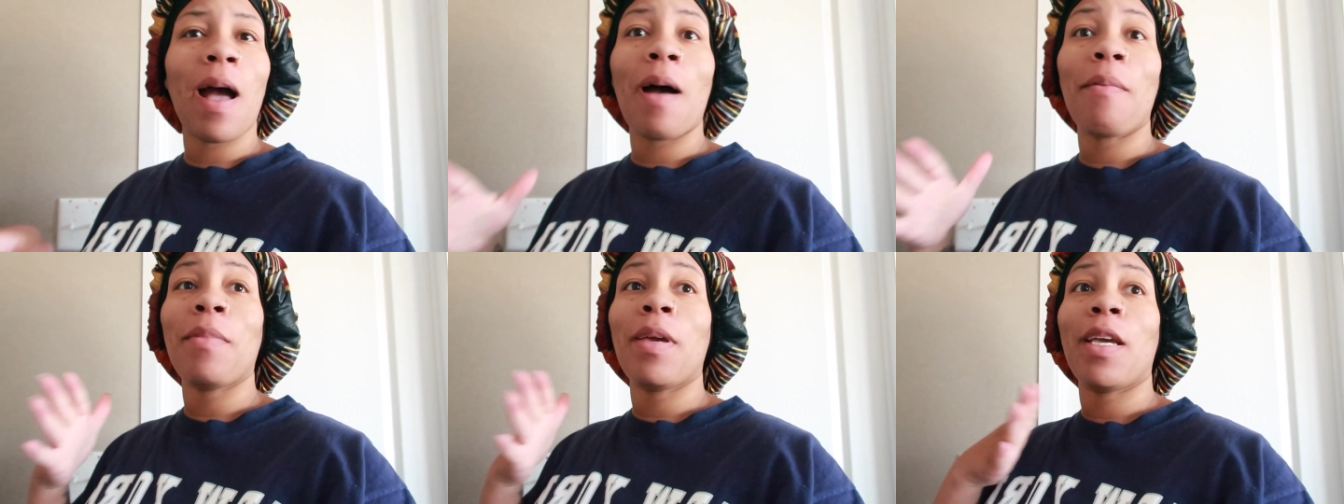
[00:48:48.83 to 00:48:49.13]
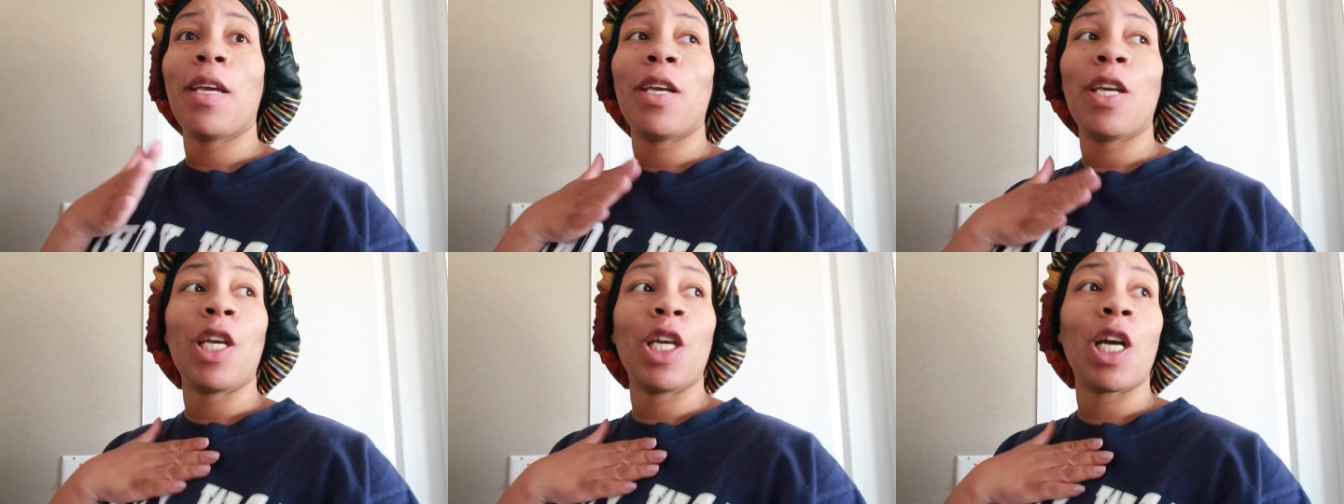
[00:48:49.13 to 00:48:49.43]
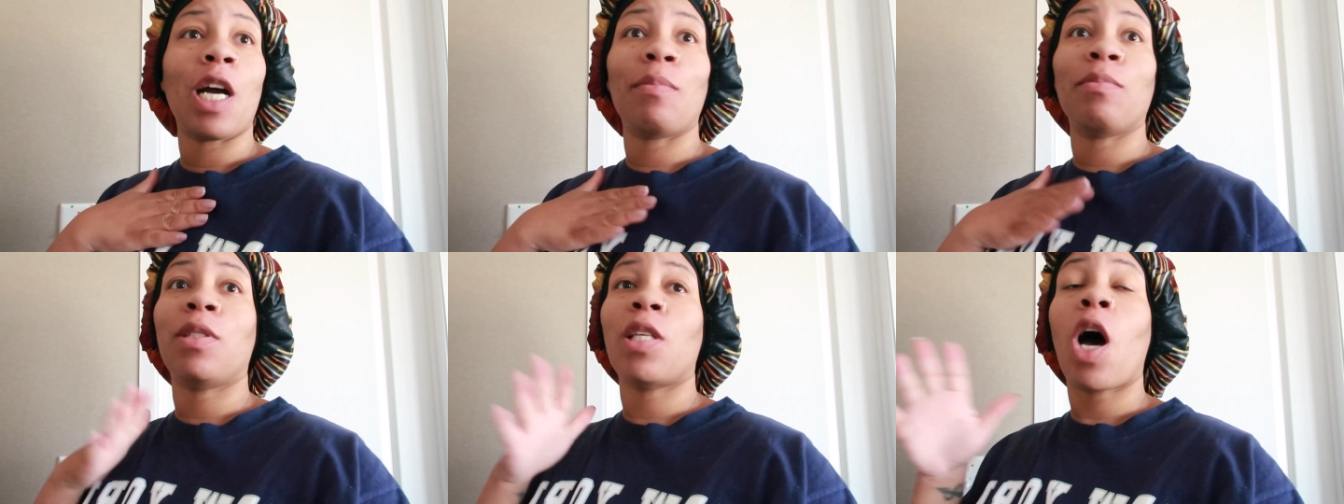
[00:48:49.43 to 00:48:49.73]
I'm in
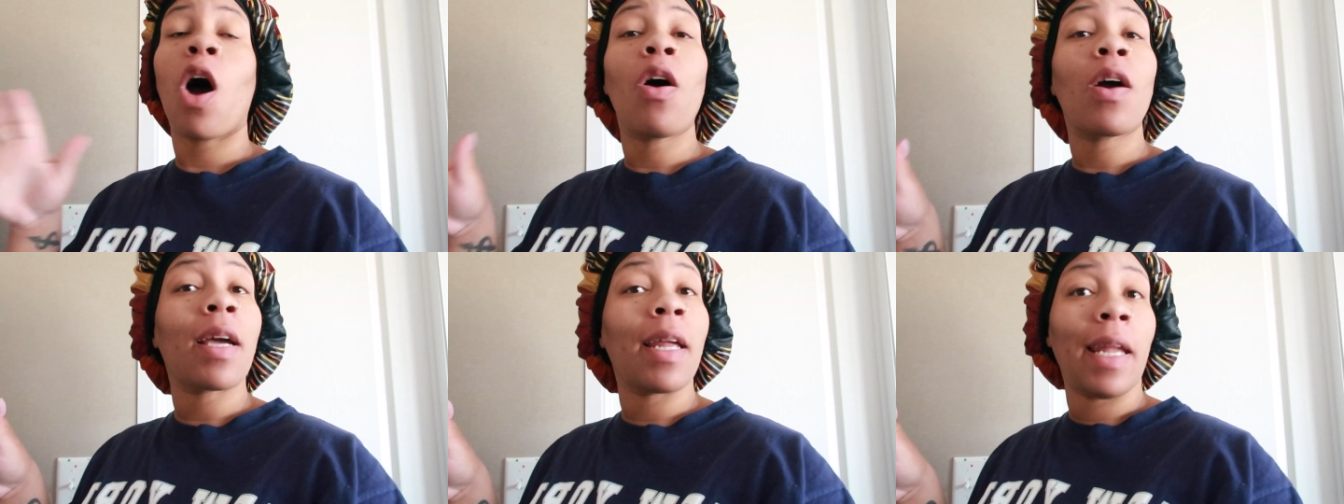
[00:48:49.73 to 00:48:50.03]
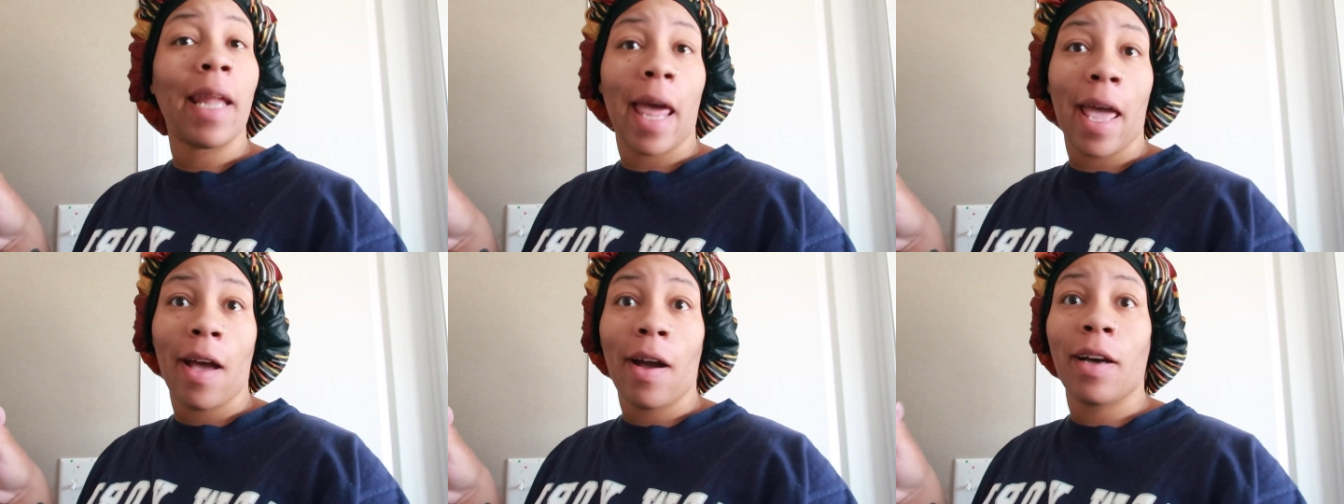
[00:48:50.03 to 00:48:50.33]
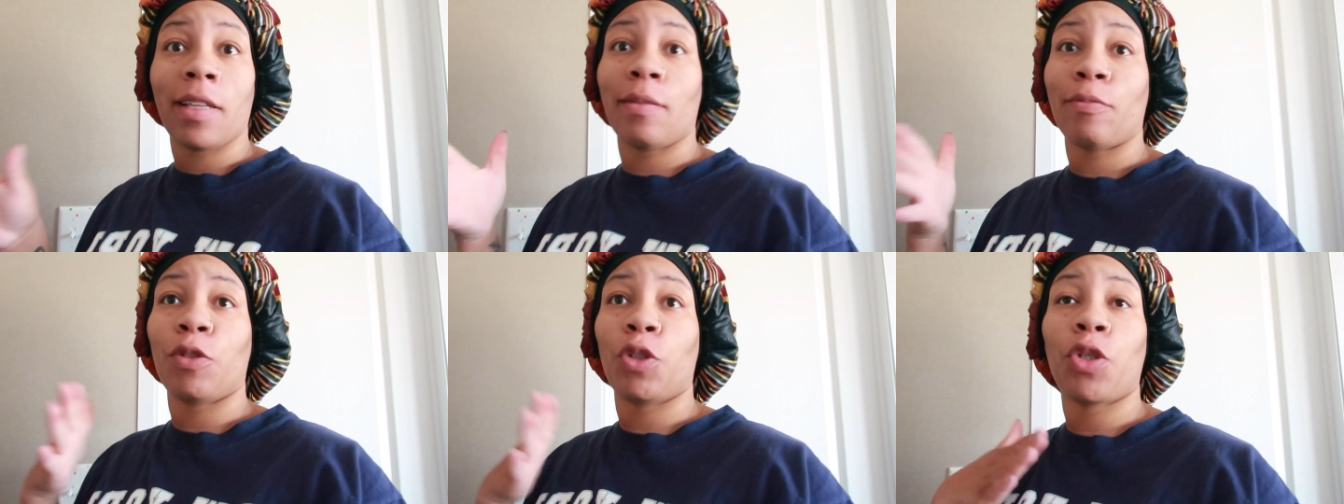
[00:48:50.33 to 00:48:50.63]
here, I'm talking loud
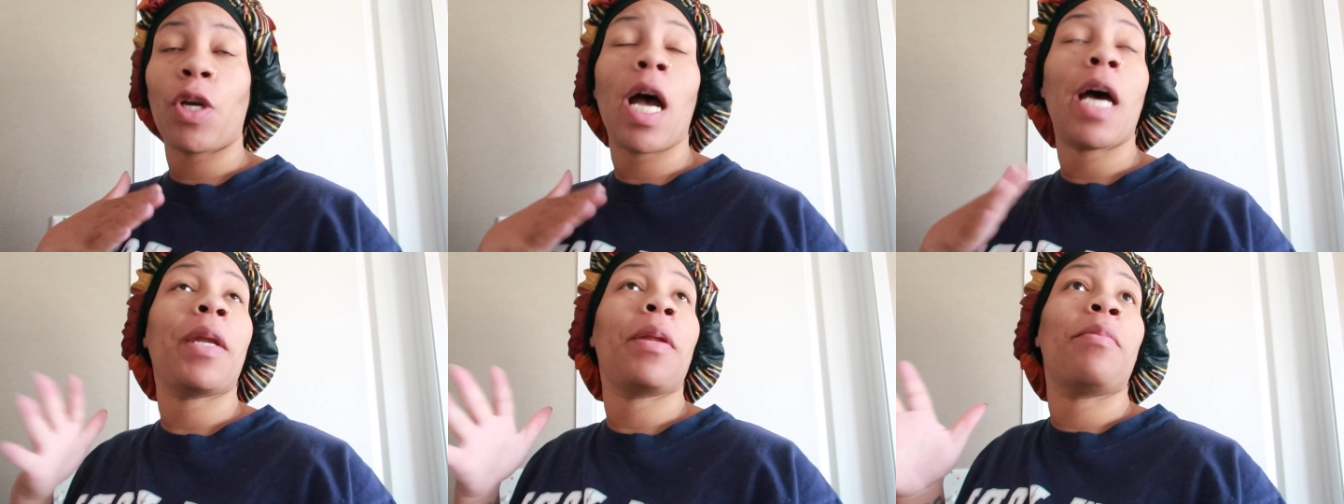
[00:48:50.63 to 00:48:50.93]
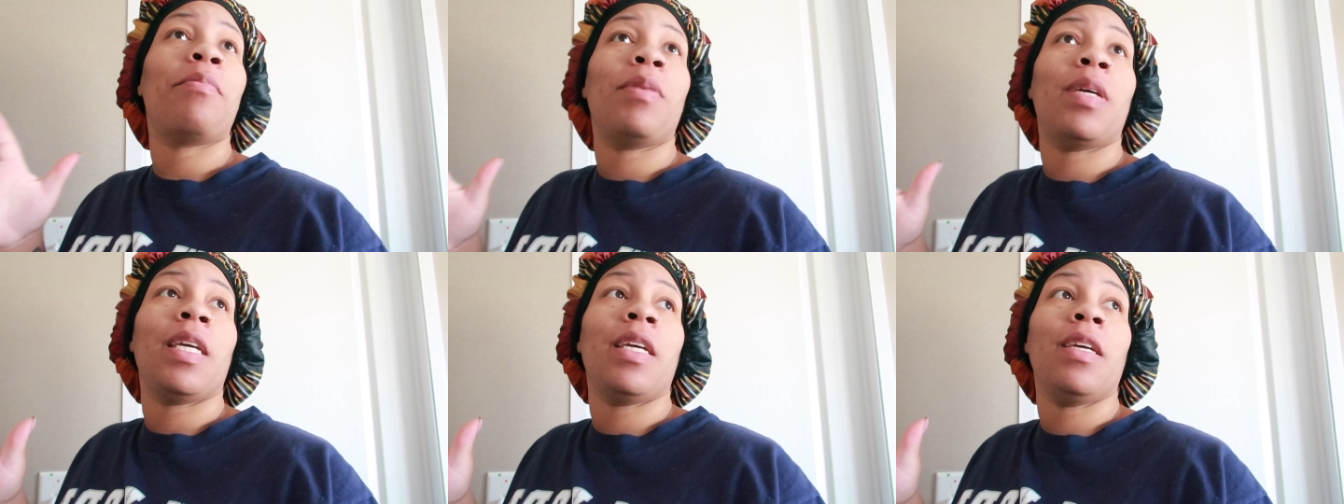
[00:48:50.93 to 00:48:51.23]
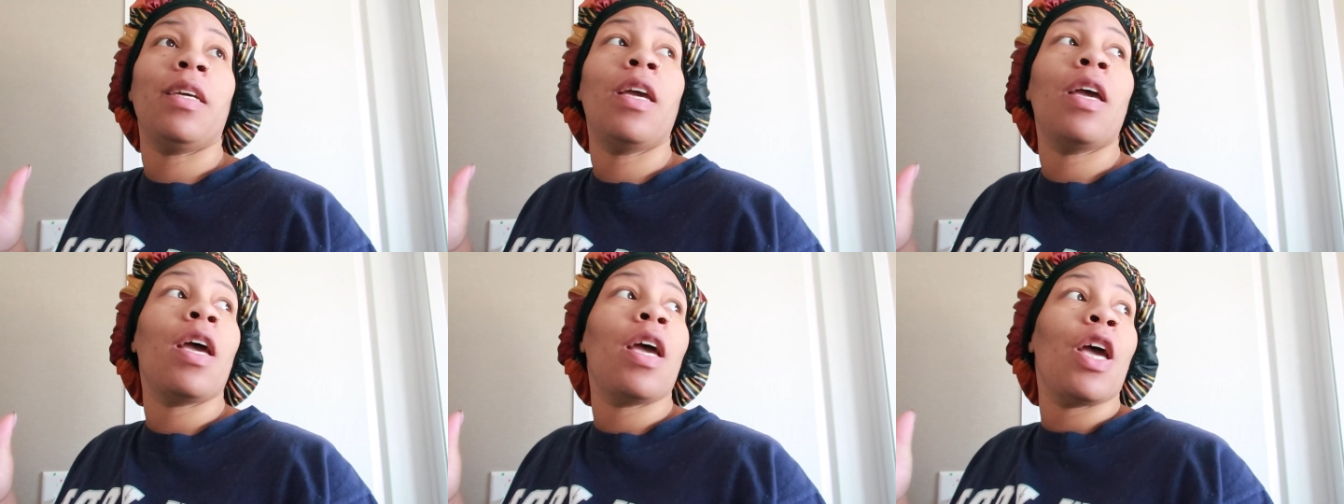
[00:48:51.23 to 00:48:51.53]
because I'm trying to
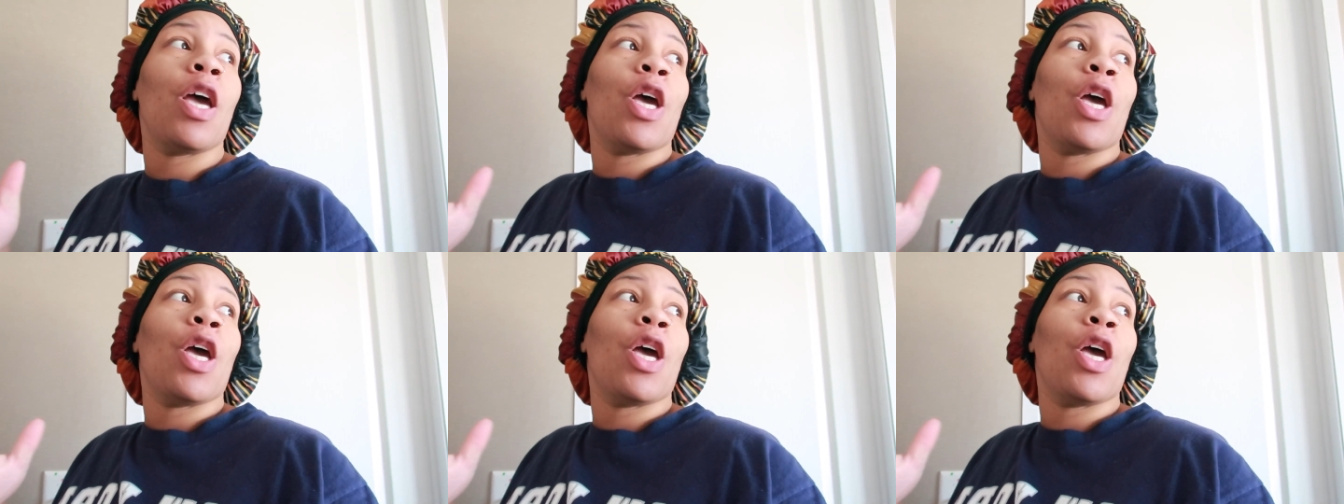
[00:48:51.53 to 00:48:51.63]
be,